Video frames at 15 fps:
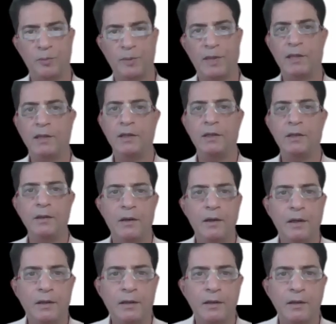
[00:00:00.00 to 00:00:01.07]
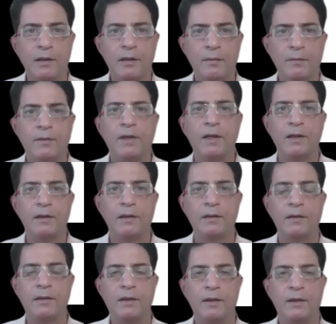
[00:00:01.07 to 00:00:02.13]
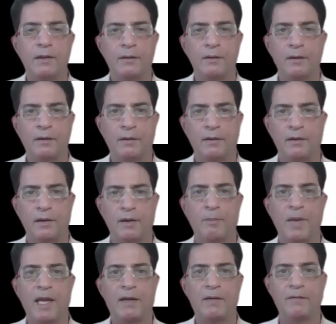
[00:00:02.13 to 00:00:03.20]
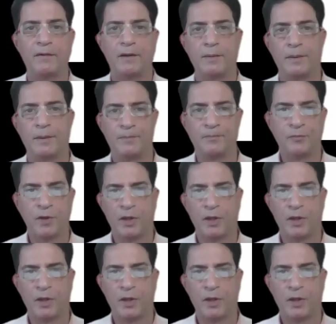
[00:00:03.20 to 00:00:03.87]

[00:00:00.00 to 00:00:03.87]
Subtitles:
to be like a real, like a main verb.